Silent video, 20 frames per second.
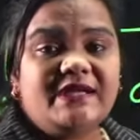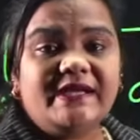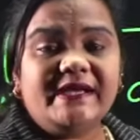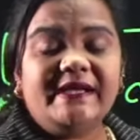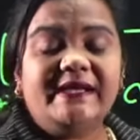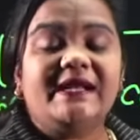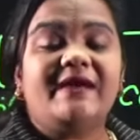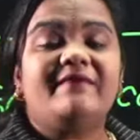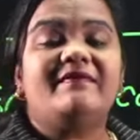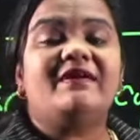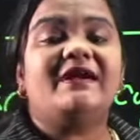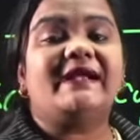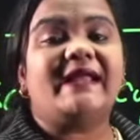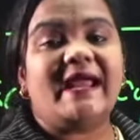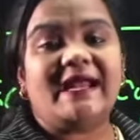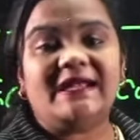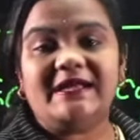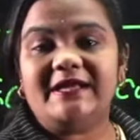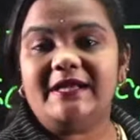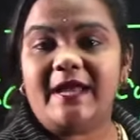in our
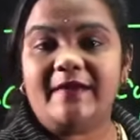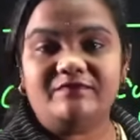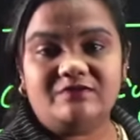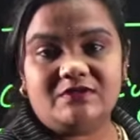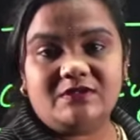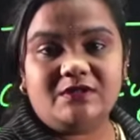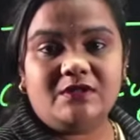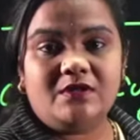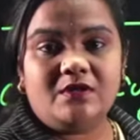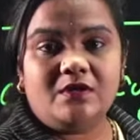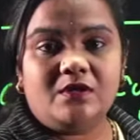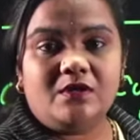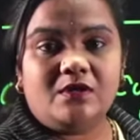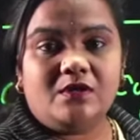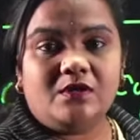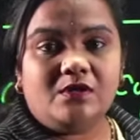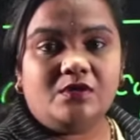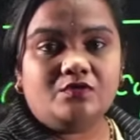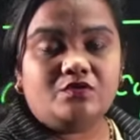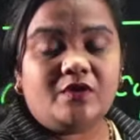daily lives,
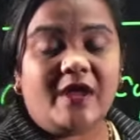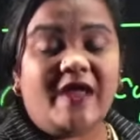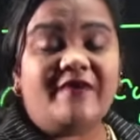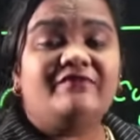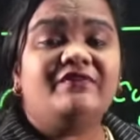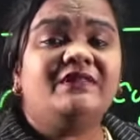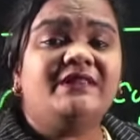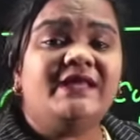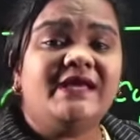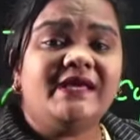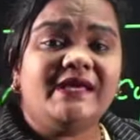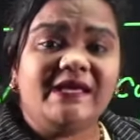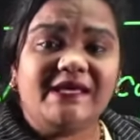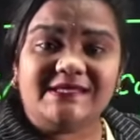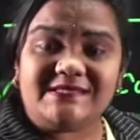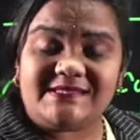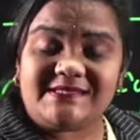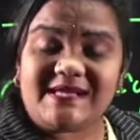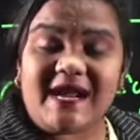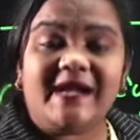so everything
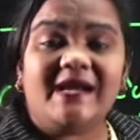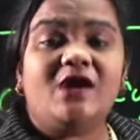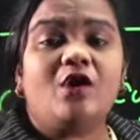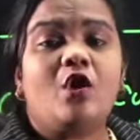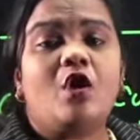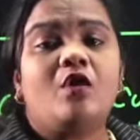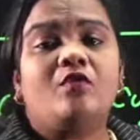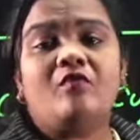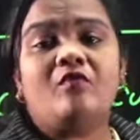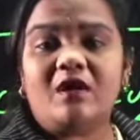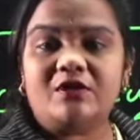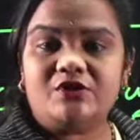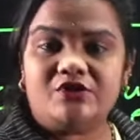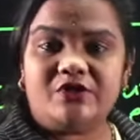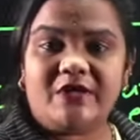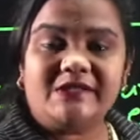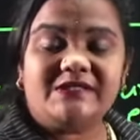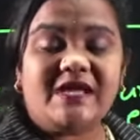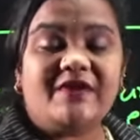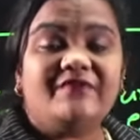is running on what,
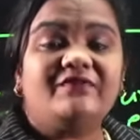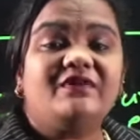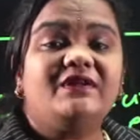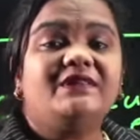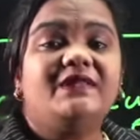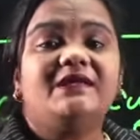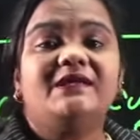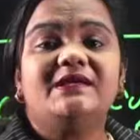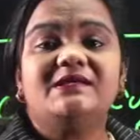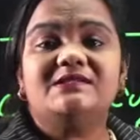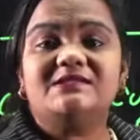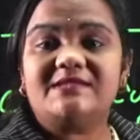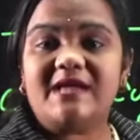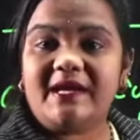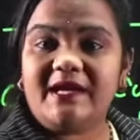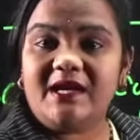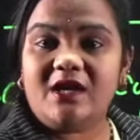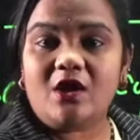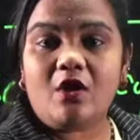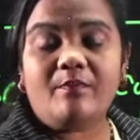students? Everything is
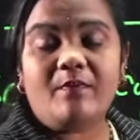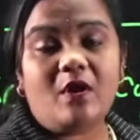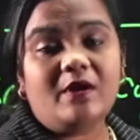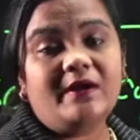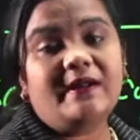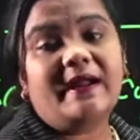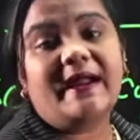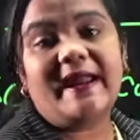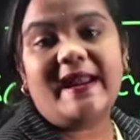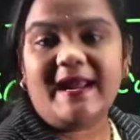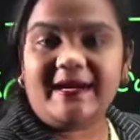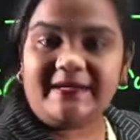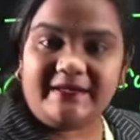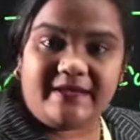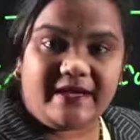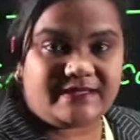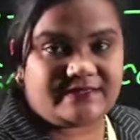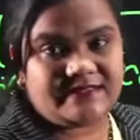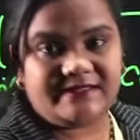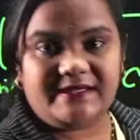running upon
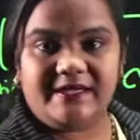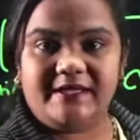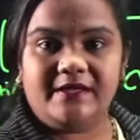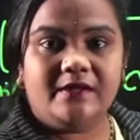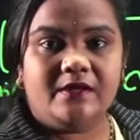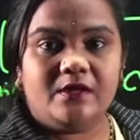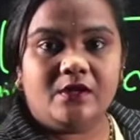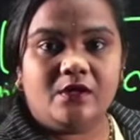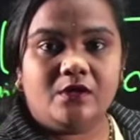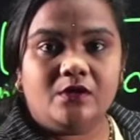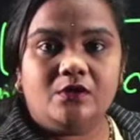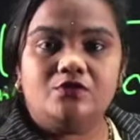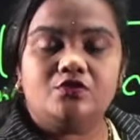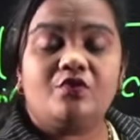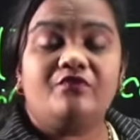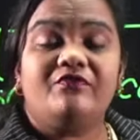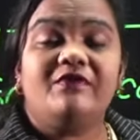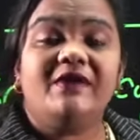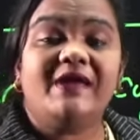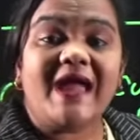electricity. So
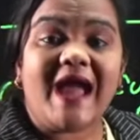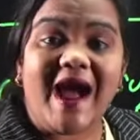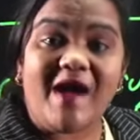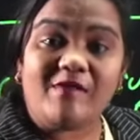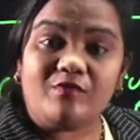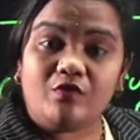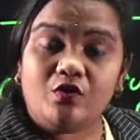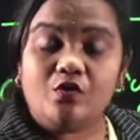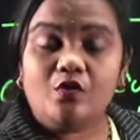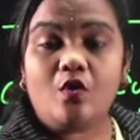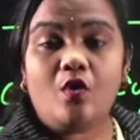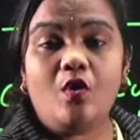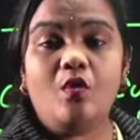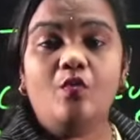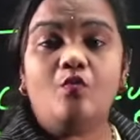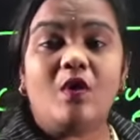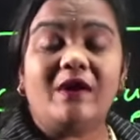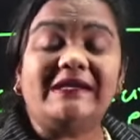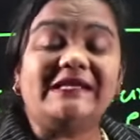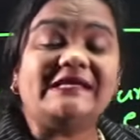we have to know
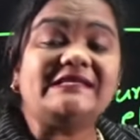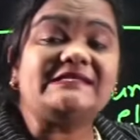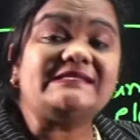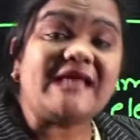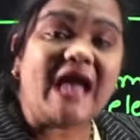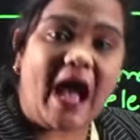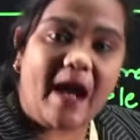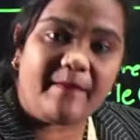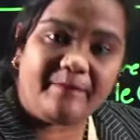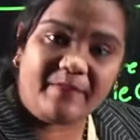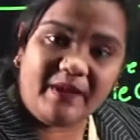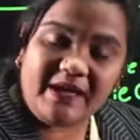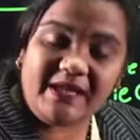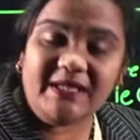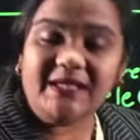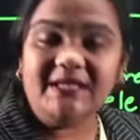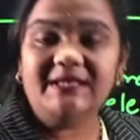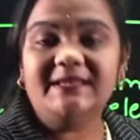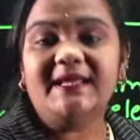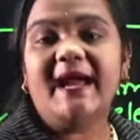what is happening
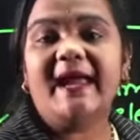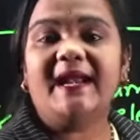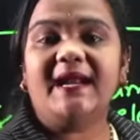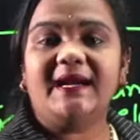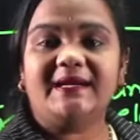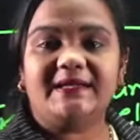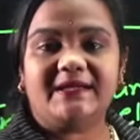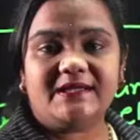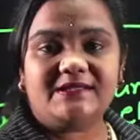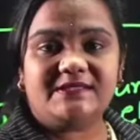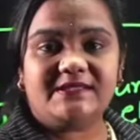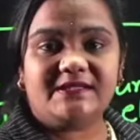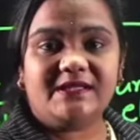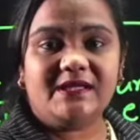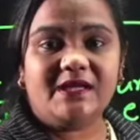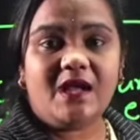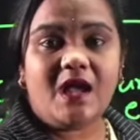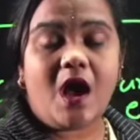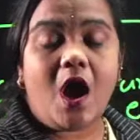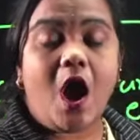in the electricity,
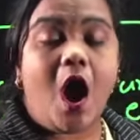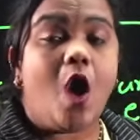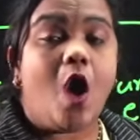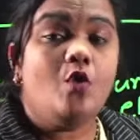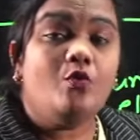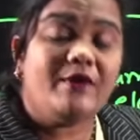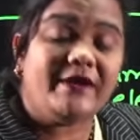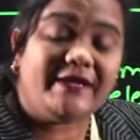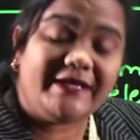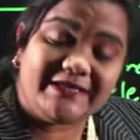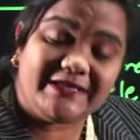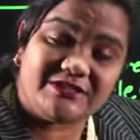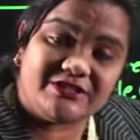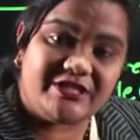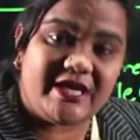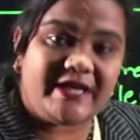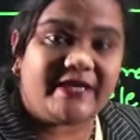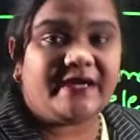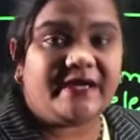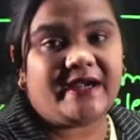how it is
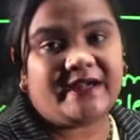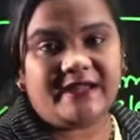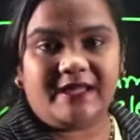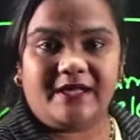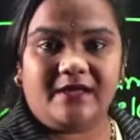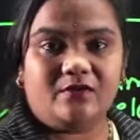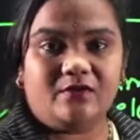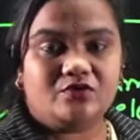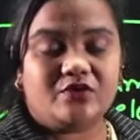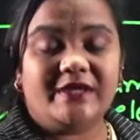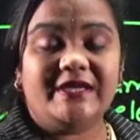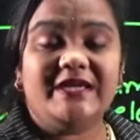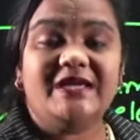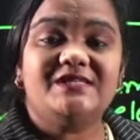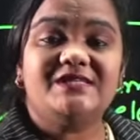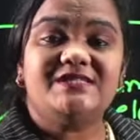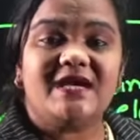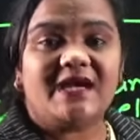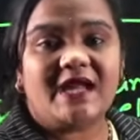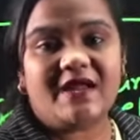generating. So each
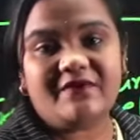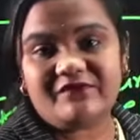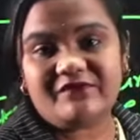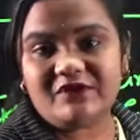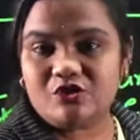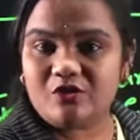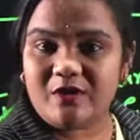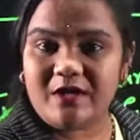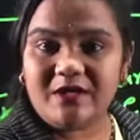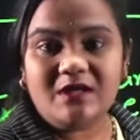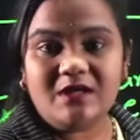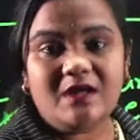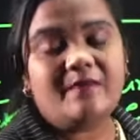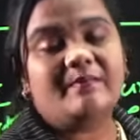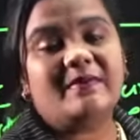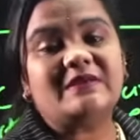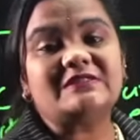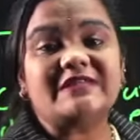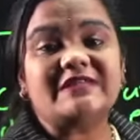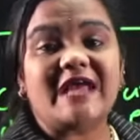and every student
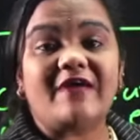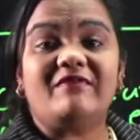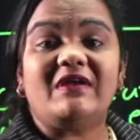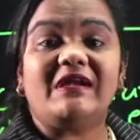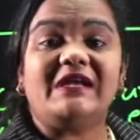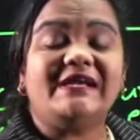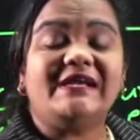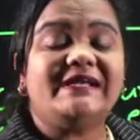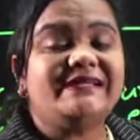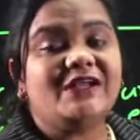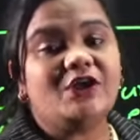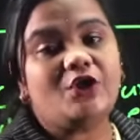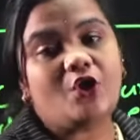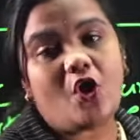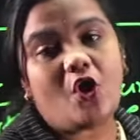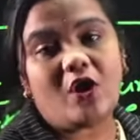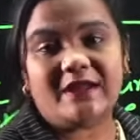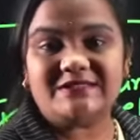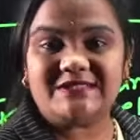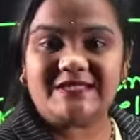must have a little
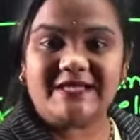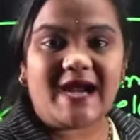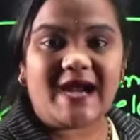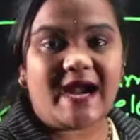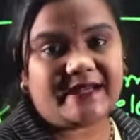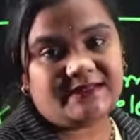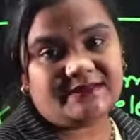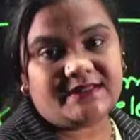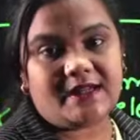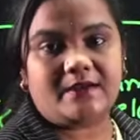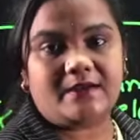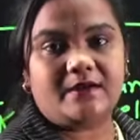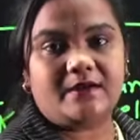knowledge regarding that.